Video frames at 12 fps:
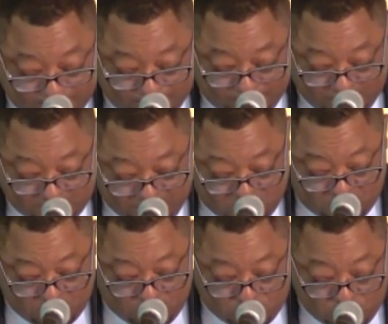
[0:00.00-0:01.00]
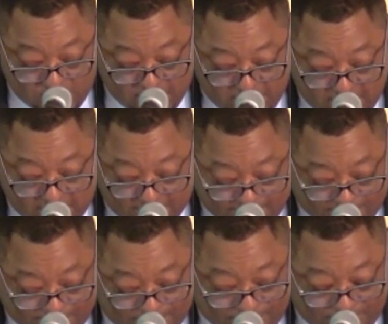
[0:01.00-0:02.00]
to build a new way,
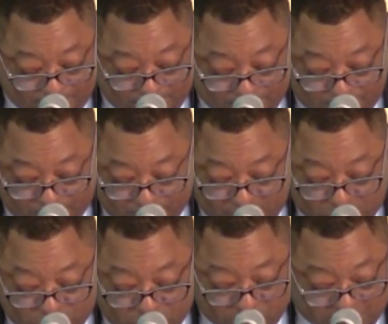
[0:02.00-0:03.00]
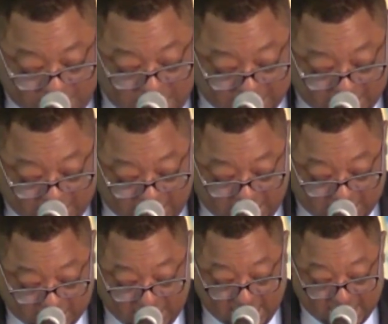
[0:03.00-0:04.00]
to do as Dr. King
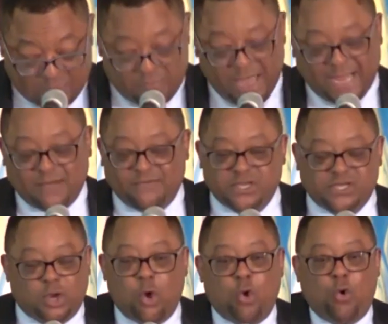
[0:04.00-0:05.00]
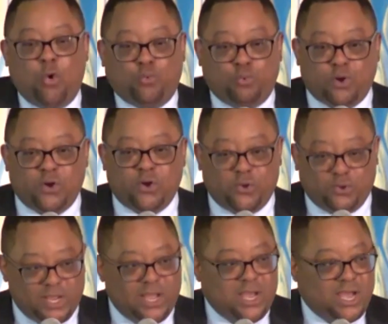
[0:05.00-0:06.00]
said, to make of this old
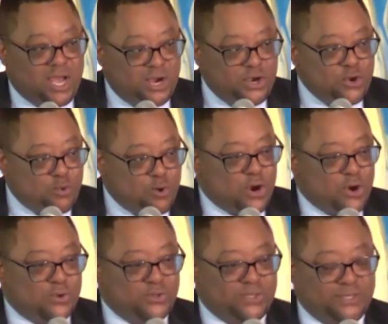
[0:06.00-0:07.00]
world a new world,